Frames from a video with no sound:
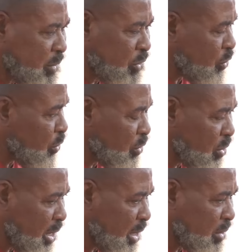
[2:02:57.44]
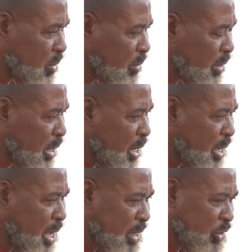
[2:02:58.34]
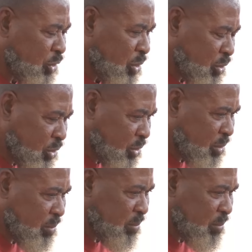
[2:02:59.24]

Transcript: so you can adjust.